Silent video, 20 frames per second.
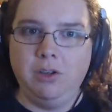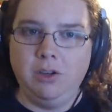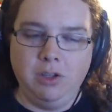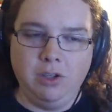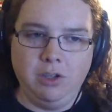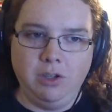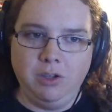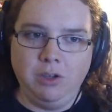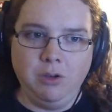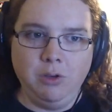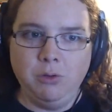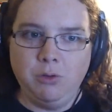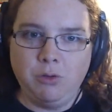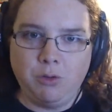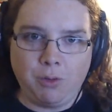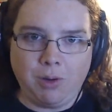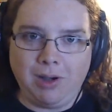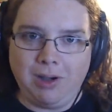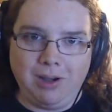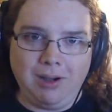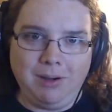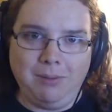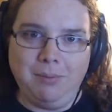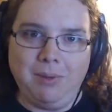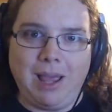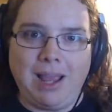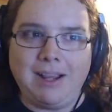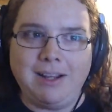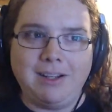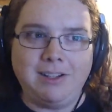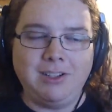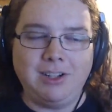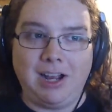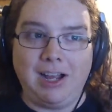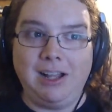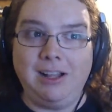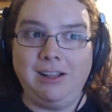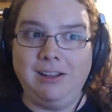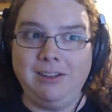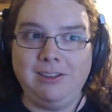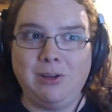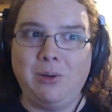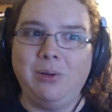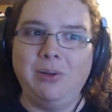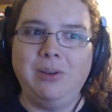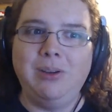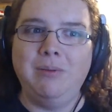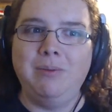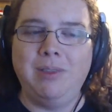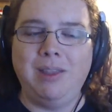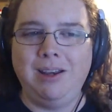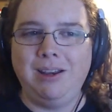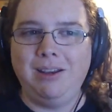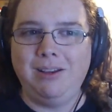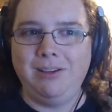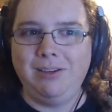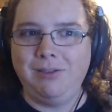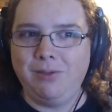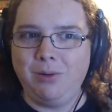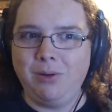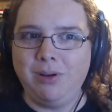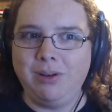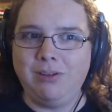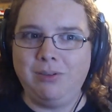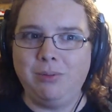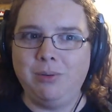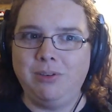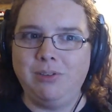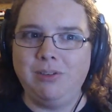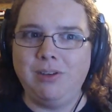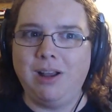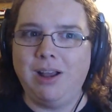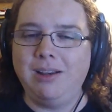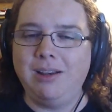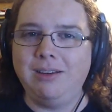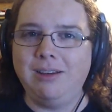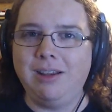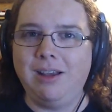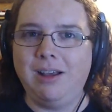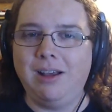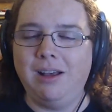you treated him like a child, told him that his voice was not